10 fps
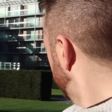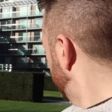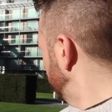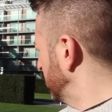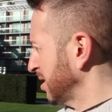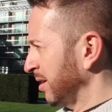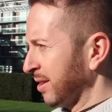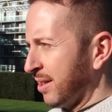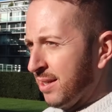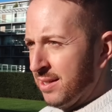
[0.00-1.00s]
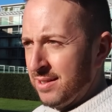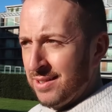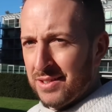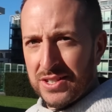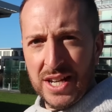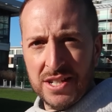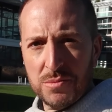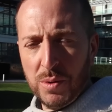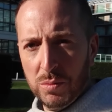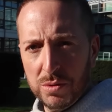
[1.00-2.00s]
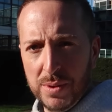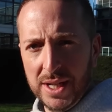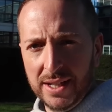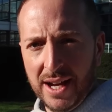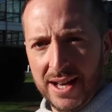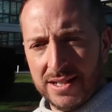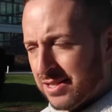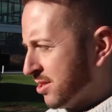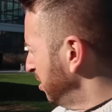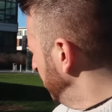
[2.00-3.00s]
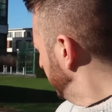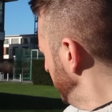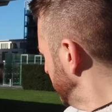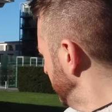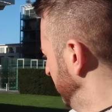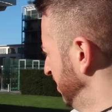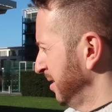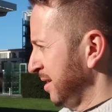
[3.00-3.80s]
looks like the centre spot would be has turf missing.